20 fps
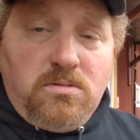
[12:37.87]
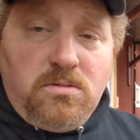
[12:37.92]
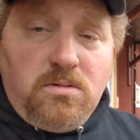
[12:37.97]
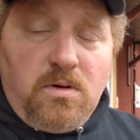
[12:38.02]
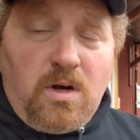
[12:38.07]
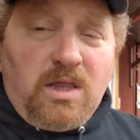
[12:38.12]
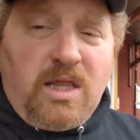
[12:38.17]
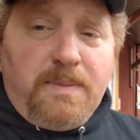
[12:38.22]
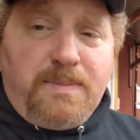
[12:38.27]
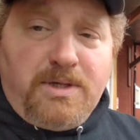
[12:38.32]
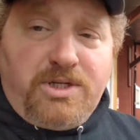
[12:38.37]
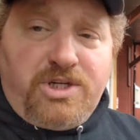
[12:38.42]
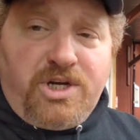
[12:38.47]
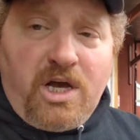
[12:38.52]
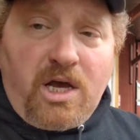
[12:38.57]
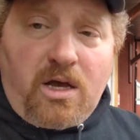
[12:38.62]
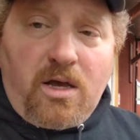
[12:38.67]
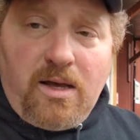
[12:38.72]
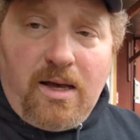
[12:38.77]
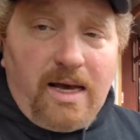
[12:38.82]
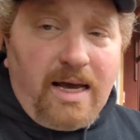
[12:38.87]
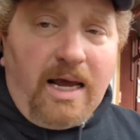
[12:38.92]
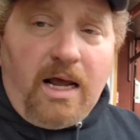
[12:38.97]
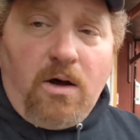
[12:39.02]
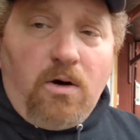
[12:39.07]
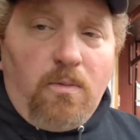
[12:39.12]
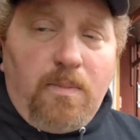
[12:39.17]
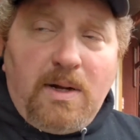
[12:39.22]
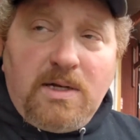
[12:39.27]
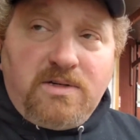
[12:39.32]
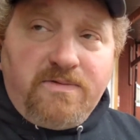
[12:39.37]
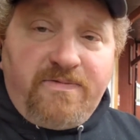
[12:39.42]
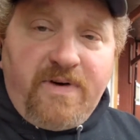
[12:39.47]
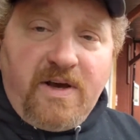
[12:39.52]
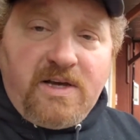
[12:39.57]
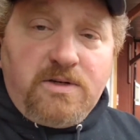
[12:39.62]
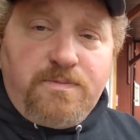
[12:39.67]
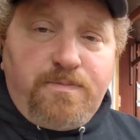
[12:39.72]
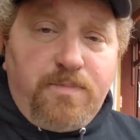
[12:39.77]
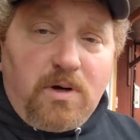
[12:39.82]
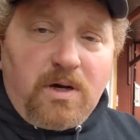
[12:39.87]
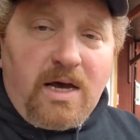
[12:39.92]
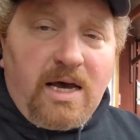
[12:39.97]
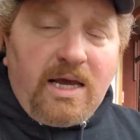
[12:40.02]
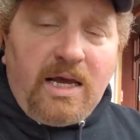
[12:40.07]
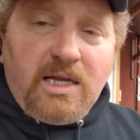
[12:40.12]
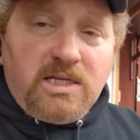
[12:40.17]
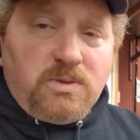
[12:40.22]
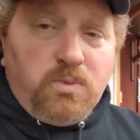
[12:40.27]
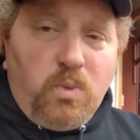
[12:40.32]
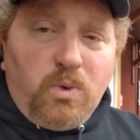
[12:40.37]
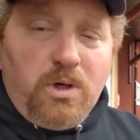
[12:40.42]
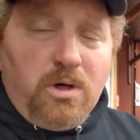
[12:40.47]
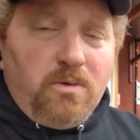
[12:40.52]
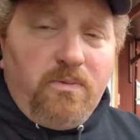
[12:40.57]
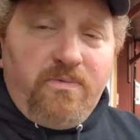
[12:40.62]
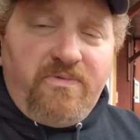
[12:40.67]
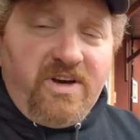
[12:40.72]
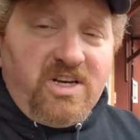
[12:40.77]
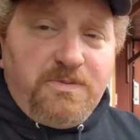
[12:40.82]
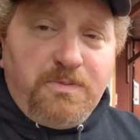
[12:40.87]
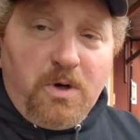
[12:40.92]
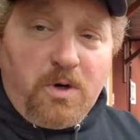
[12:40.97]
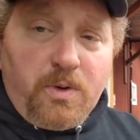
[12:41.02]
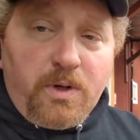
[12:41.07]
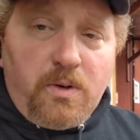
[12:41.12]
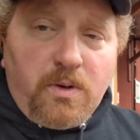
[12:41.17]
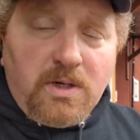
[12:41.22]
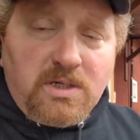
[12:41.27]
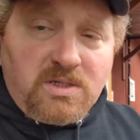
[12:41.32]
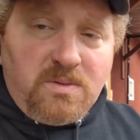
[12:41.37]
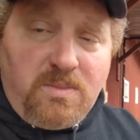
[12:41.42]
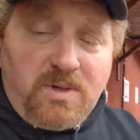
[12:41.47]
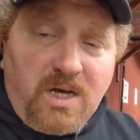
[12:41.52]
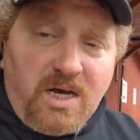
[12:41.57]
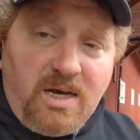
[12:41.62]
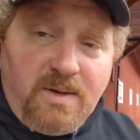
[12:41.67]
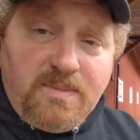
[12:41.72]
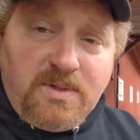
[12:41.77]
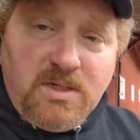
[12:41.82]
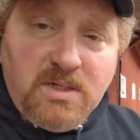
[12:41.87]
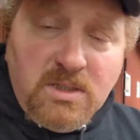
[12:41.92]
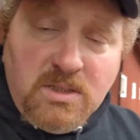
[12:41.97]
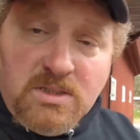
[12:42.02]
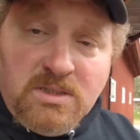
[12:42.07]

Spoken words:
I'll double check. I get a whole bunch of I get some weird Facebook requests sometimes.